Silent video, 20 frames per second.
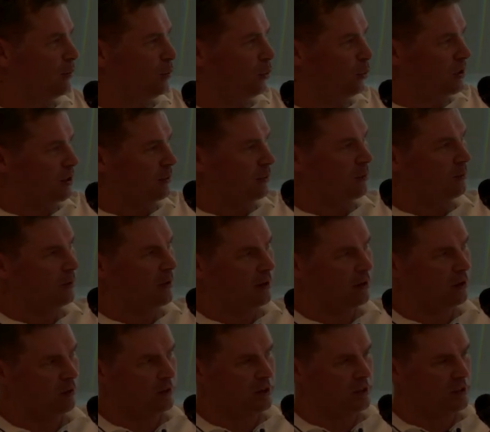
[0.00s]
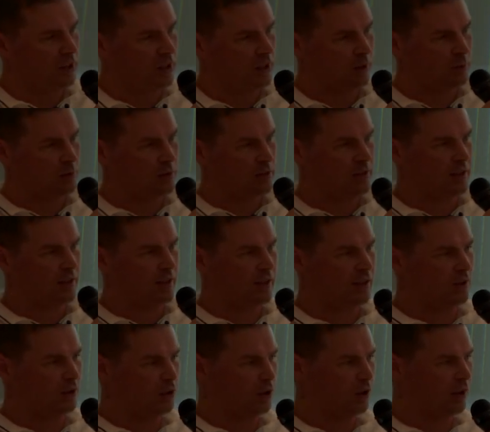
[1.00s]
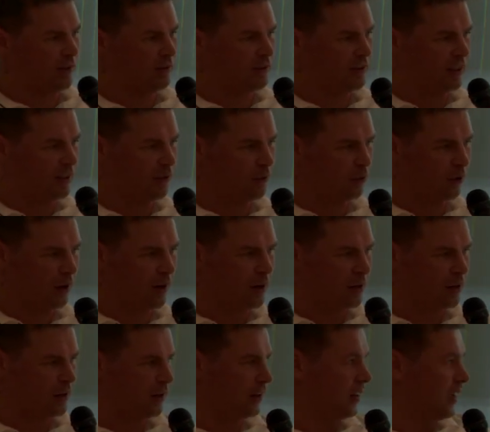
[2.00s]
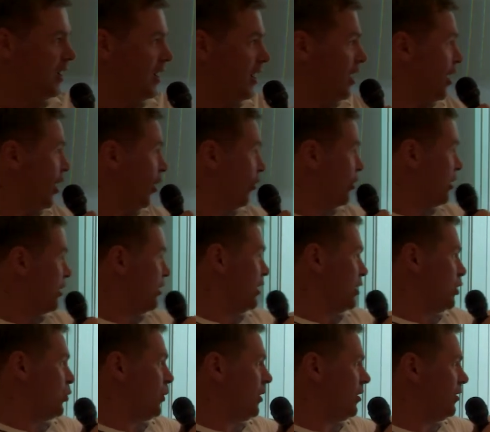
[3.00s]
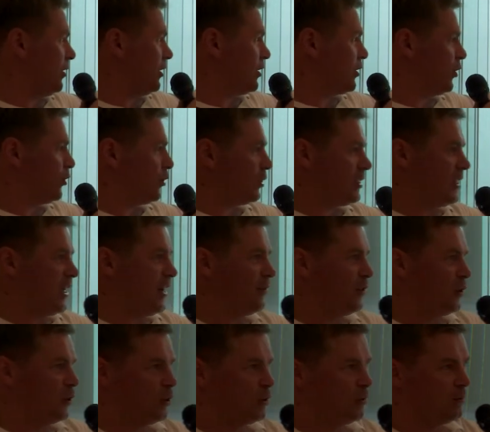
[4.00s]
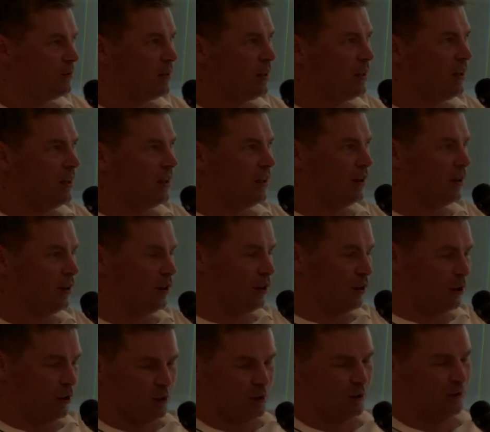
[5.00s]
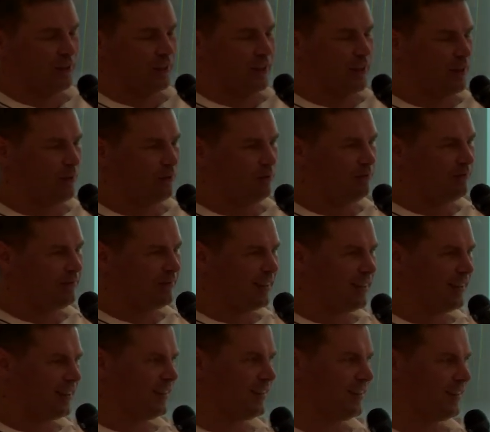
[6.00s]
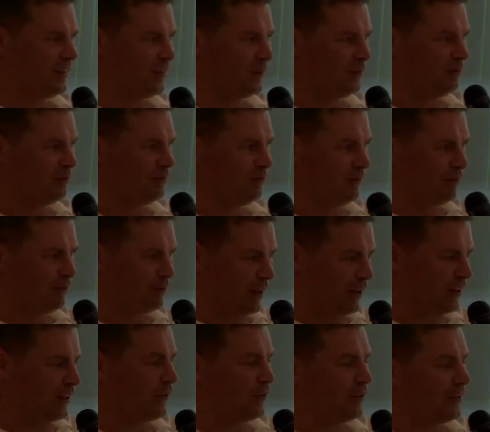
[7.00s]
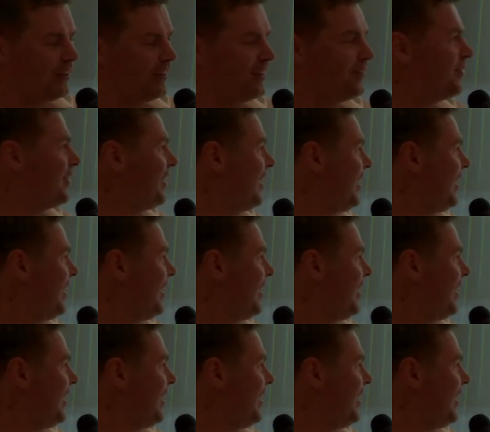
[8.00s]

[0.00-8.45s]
books about marketing of the startups and you don't have time for anything, read this one. It's going to save you lots of time, money definitely.